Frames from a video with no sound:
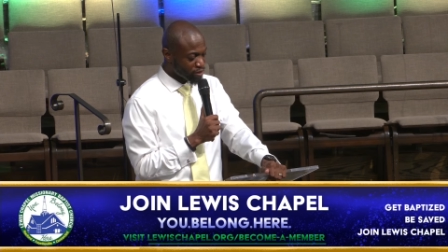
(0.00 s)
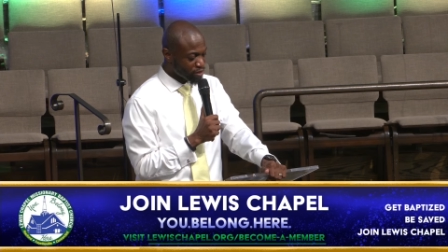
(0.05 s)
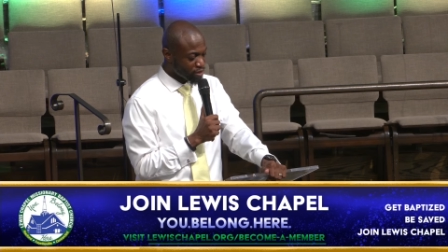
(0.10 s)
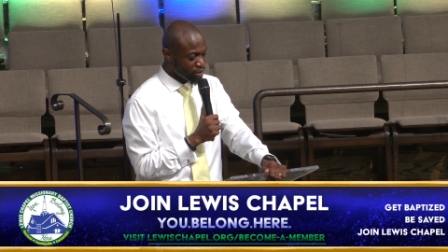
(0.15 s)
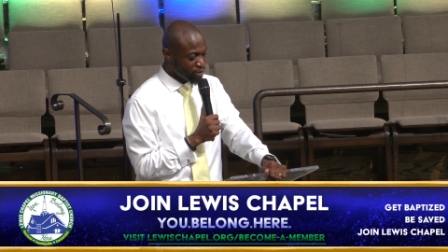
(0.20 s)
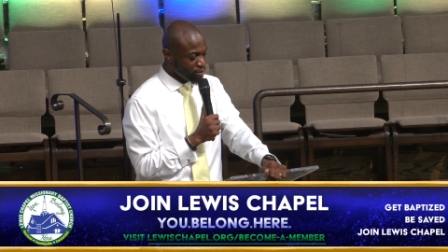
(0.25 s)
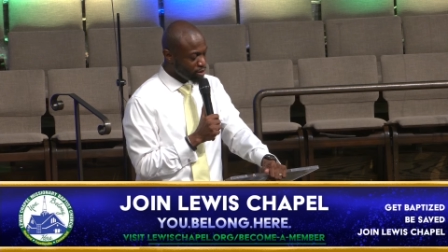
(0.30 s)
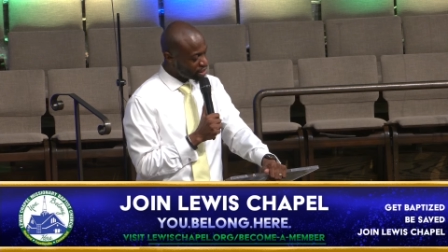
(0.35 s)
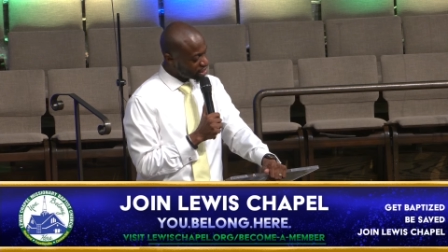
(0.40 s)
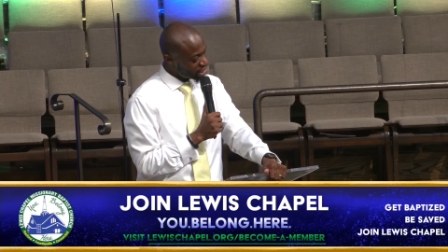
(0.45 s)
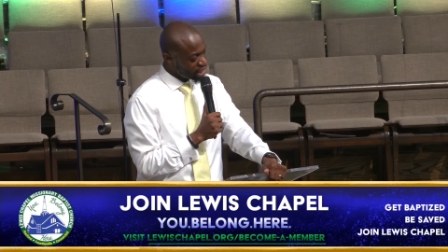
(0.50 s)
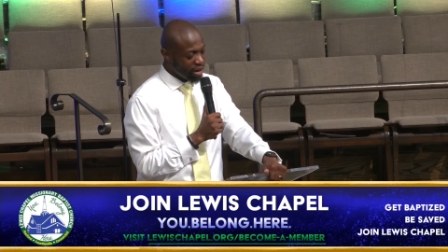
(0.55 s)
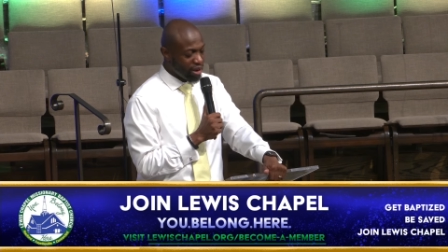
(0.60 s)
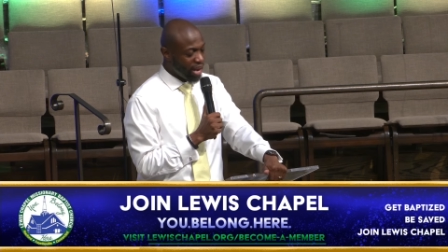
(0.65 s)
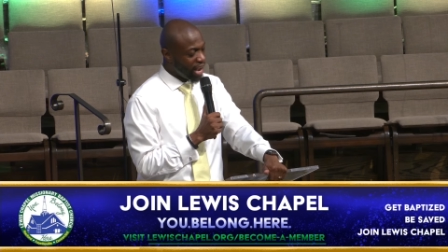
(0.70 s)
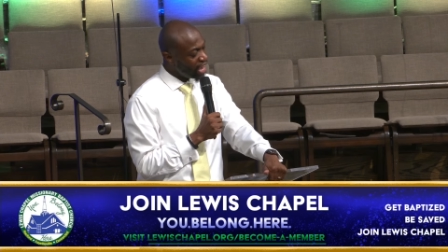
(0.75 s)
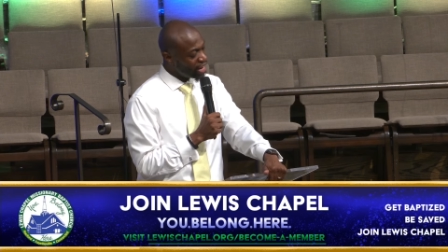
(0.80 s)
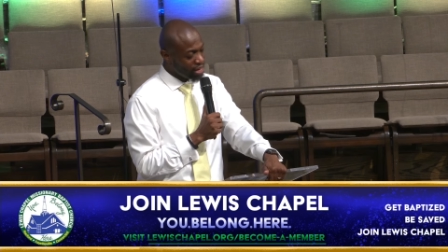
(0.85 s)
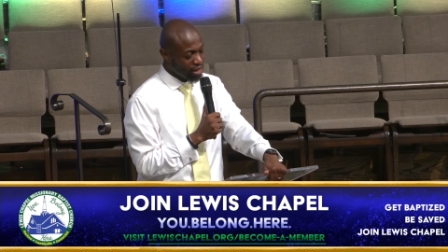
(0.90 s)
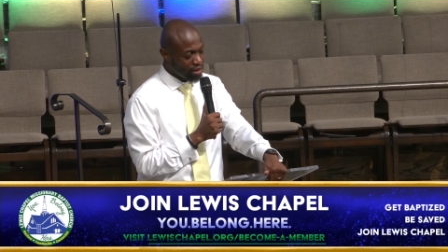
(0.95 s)
We'll shout
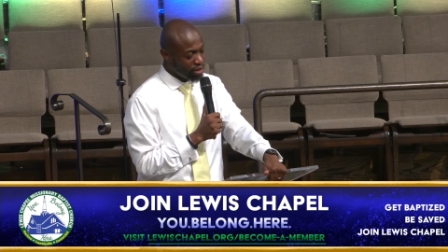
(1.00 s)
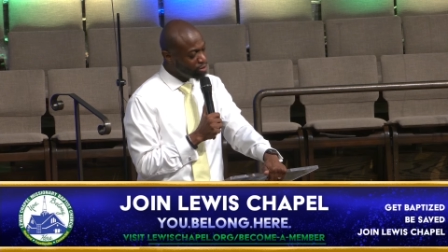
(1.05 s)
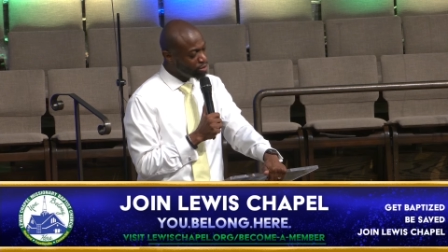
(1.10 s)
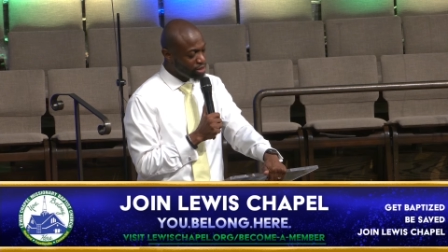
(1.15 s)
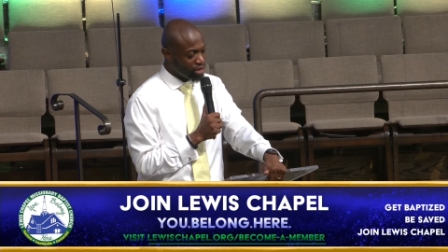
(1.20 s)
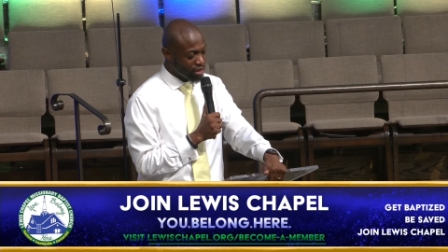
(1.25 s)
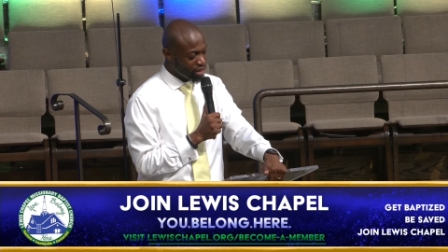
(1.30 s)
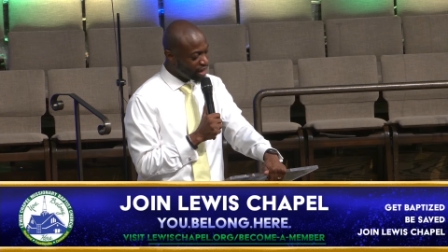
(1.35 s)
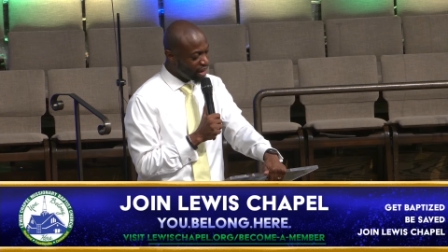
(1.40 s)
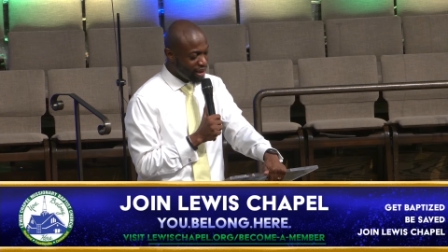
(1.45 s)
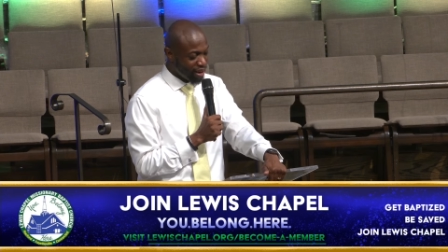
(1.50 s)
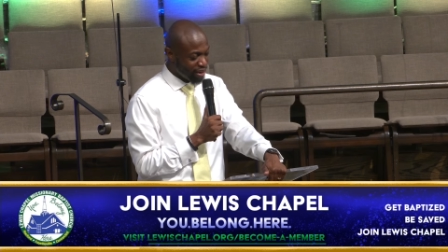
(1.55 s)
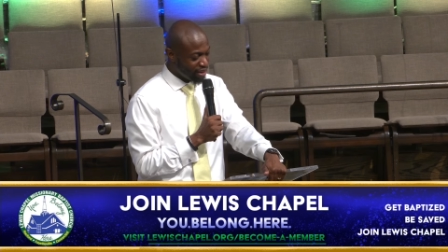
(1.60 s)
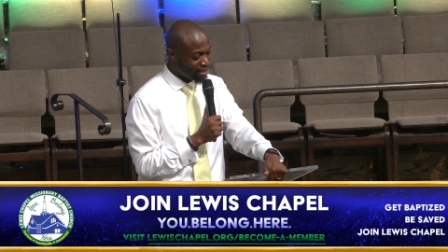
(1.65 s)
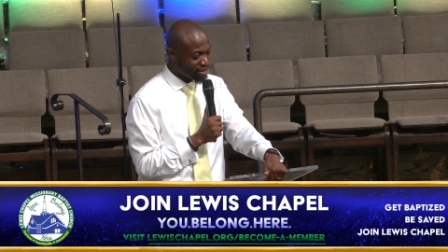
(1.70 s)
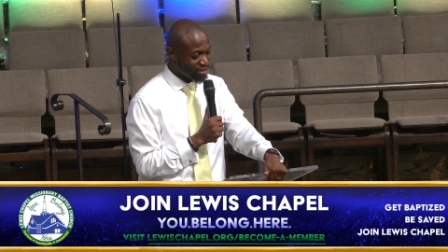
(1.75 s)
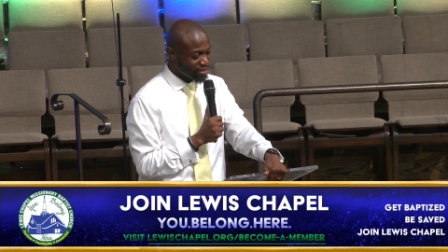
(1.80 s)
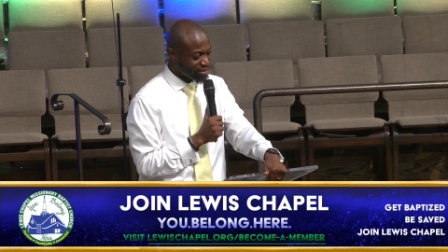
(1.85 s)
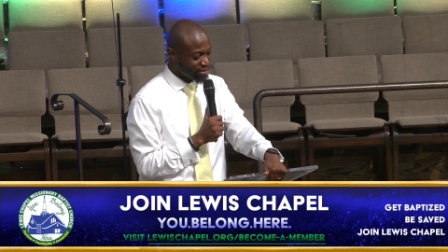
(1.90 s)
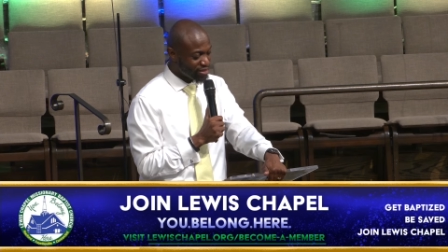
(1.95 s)
hallelujah, God,
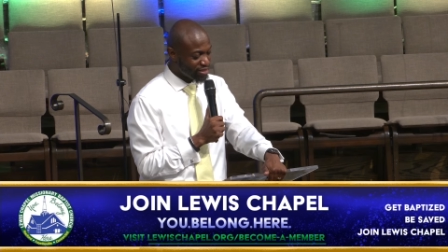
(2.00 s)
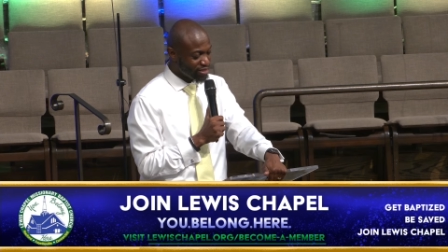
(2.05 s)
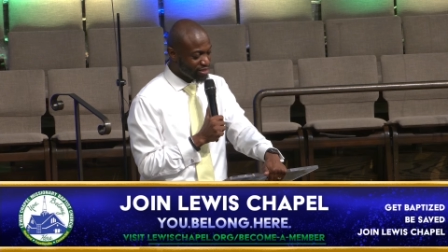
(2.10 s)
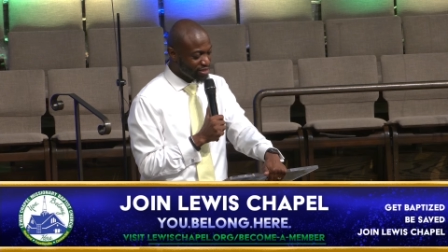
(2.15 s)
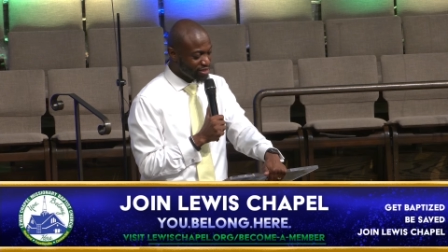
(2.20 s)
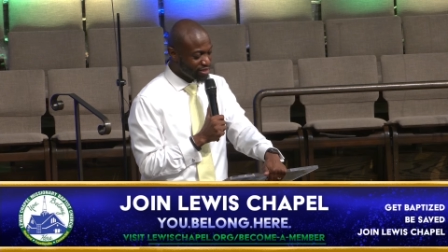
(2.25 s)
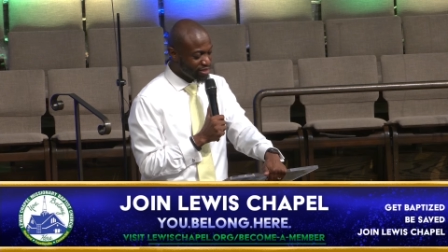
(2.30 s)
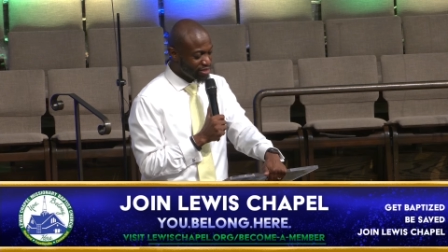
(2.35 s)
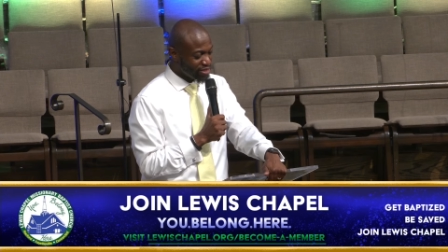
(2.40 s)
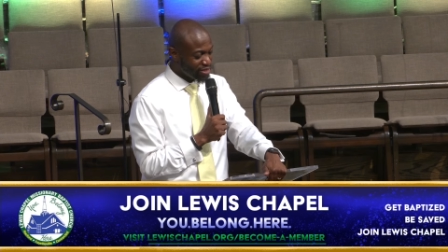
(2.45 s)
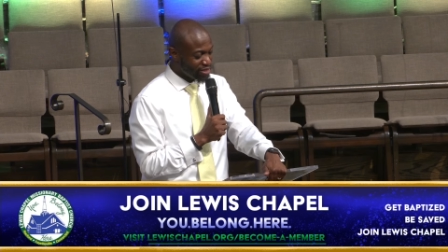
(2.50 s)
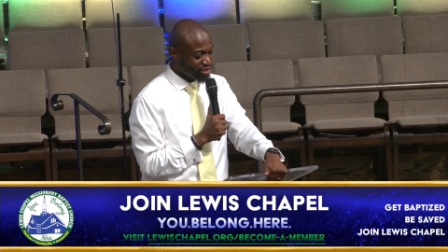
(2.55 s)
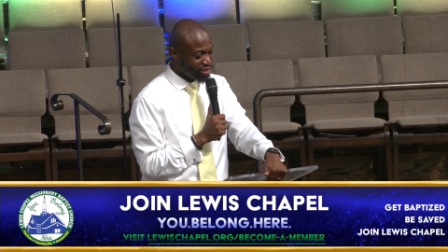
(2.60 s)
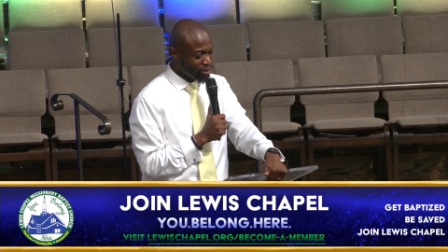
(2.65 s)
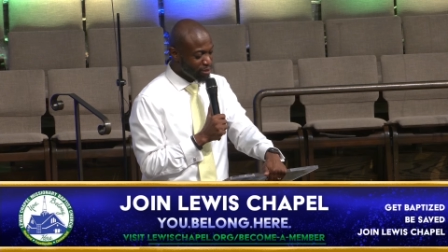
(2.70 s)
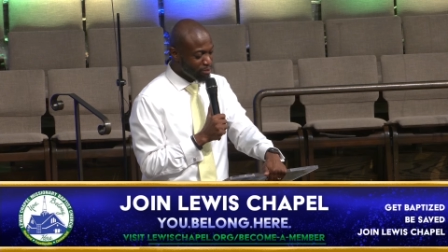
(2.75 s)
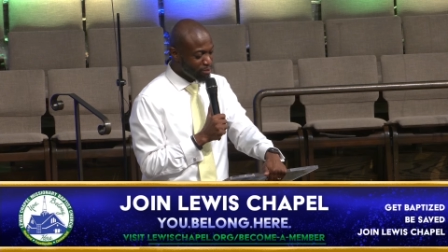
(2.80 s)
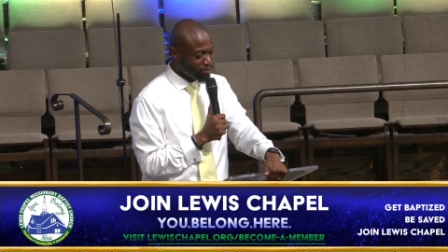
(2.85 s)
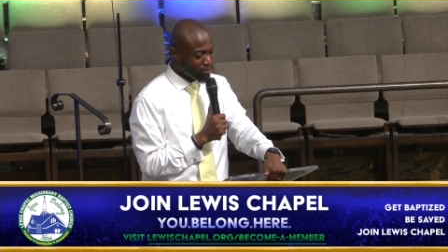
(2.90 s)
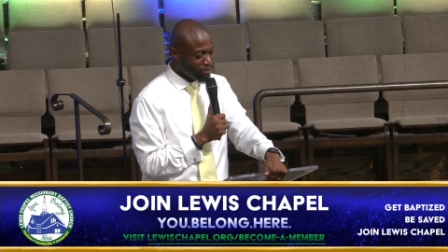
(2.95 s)

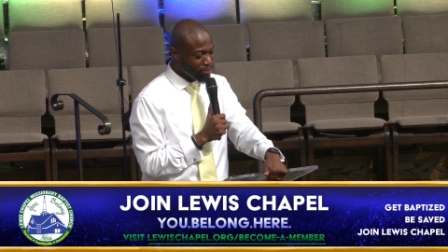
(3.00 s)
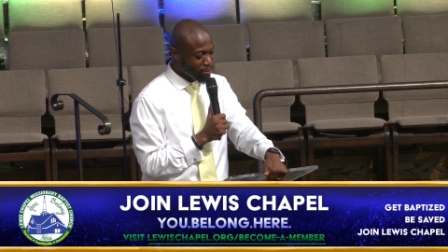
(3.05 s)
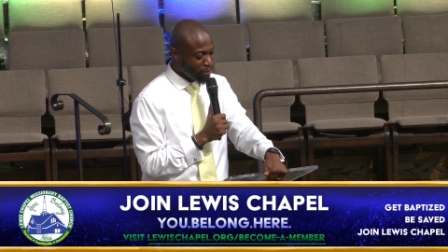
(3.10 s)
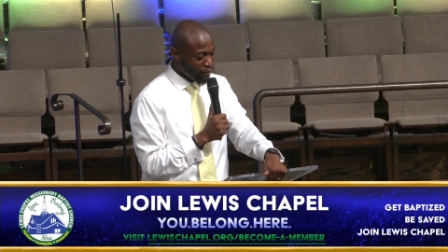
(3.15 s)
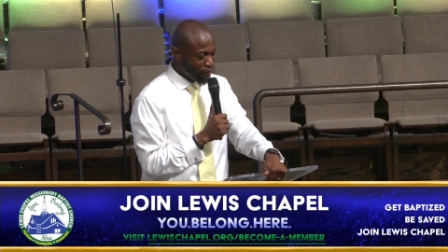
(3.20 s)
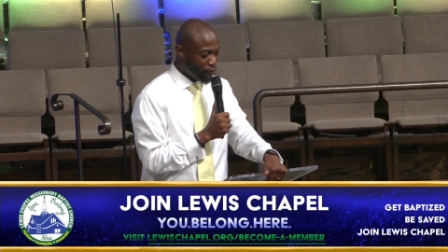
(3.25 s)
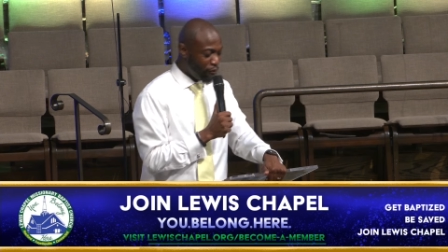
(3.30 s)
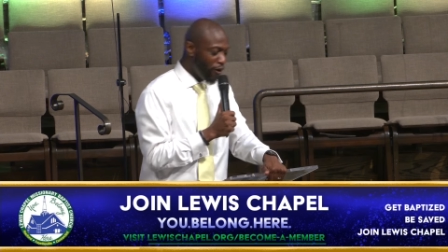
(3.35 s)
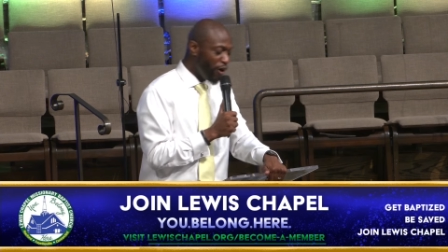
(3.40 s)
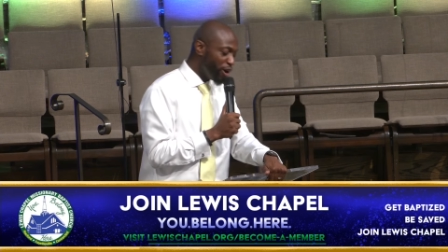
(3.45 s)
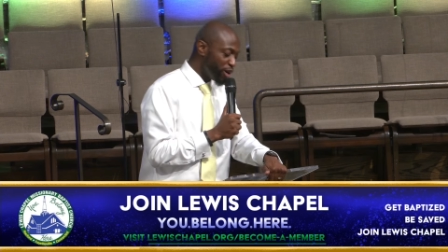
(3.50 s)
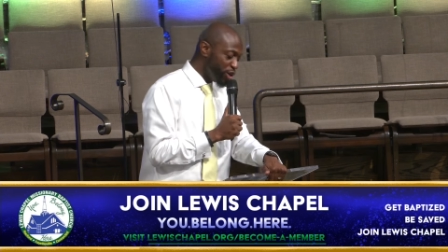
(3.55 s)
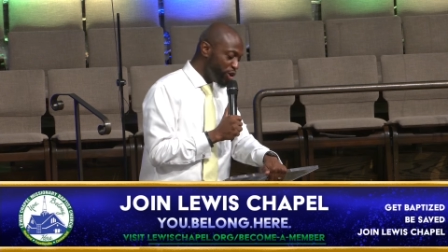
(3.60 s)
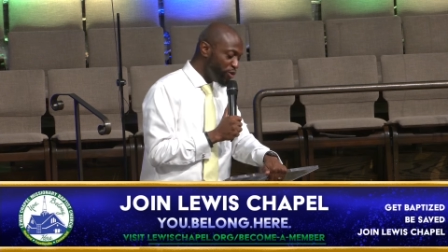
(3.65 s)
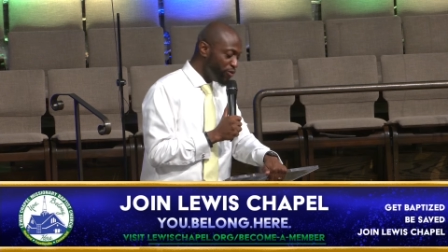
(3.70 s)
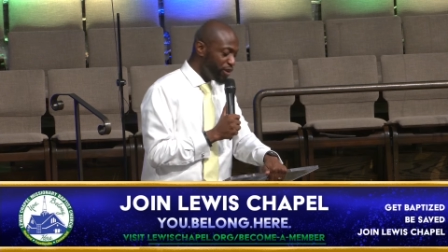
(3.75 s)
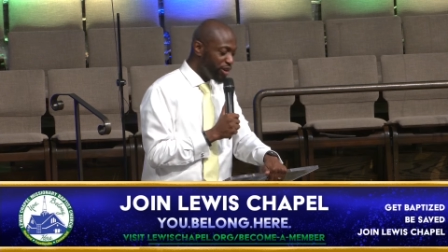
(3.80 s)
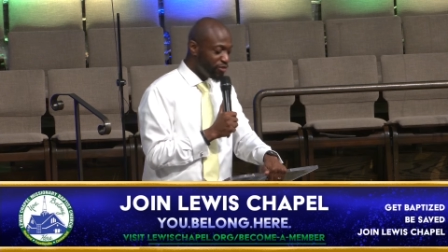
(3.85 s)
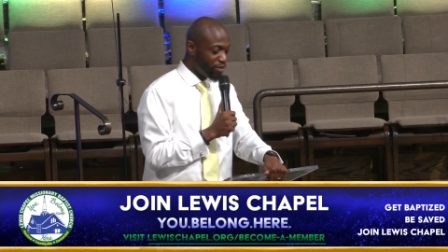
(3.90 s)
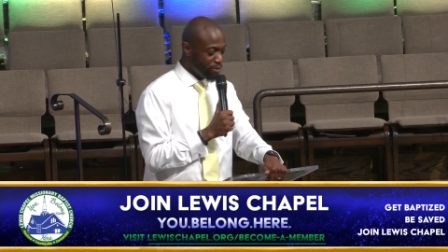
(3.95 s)
before
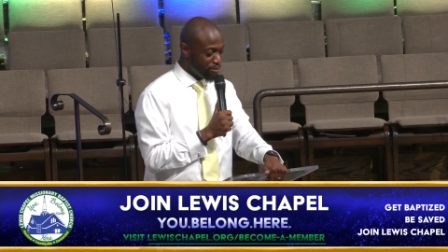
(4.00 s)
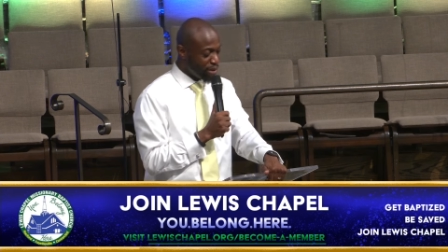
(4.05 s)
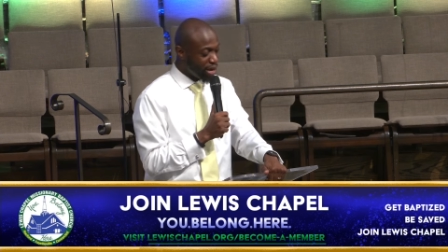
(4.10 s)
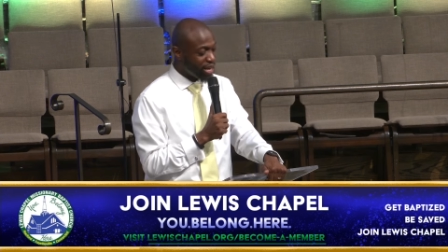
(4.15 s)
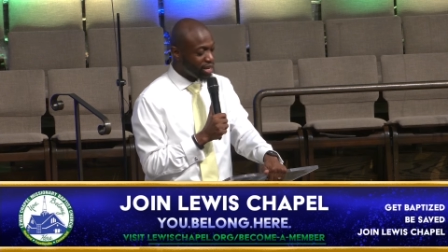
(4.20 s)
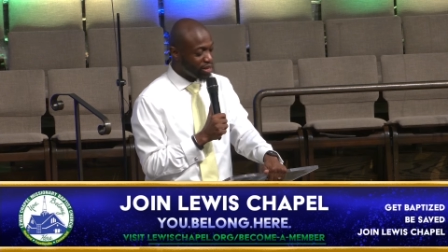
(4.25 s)
you've even made